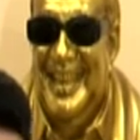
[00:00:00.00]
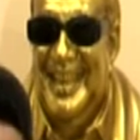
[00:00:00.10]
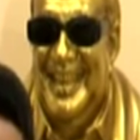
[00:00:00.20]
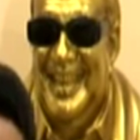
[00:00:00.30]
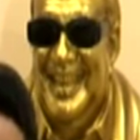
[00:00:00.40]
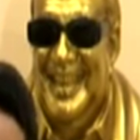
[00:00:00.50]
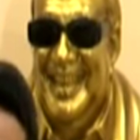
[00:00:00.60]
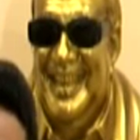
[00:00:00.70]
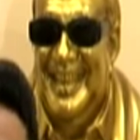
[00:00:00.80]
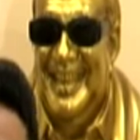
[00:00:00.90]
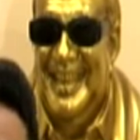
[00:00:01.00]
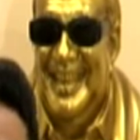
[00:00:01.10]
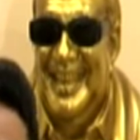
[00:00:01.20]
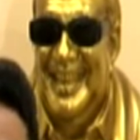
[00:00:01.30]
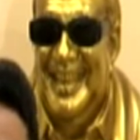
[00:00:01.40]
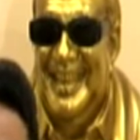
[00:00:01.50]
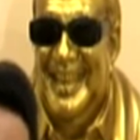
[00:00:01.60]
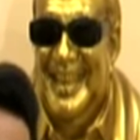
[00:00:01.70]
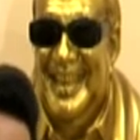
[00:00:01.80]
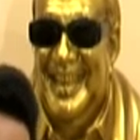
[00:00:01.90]

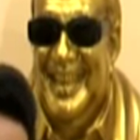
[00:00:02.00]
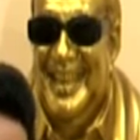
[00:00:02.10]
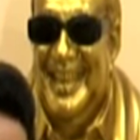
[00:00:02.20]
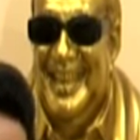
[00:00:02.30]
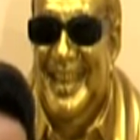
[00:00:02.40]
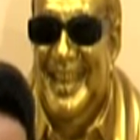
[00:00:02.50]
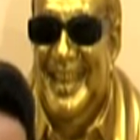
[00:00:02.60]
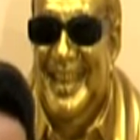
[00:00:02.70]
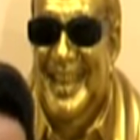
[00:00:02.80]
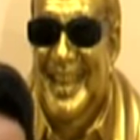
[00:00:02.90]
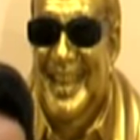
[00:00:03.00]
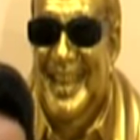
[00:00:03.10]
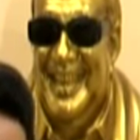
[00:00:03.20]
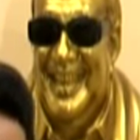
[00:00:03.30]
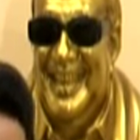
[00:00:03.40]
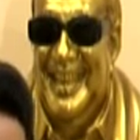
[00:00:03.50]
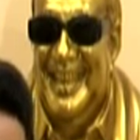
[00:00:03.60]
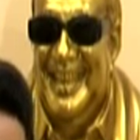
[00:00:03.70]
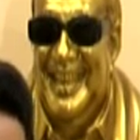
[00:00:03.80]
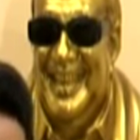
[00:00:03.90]

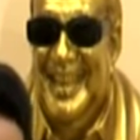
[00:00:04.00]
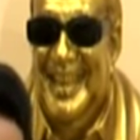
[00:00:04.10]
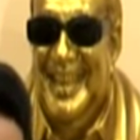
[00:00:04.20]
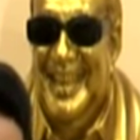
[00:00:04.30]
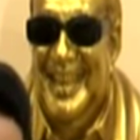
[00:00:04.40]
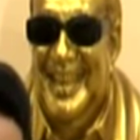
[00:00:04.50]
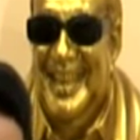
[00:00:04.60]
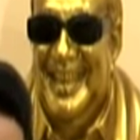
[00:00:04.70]
No words are spoken by the person on screen.